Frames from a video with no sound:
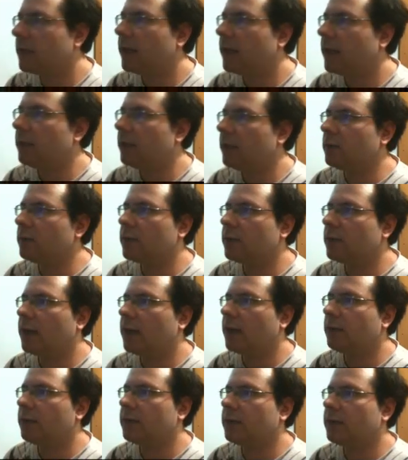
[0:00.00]
and it would
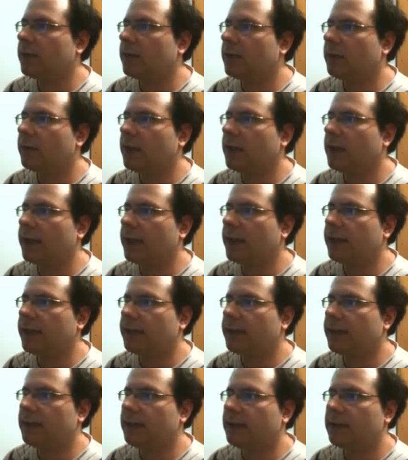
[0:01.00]
sound something like
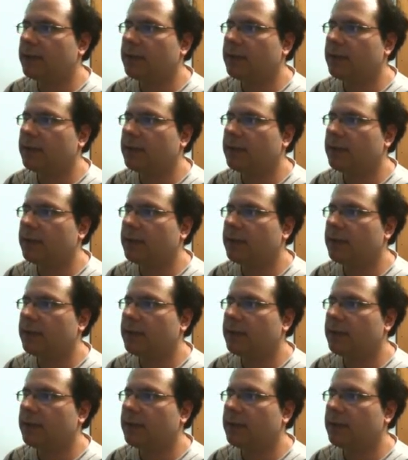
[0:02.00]
this.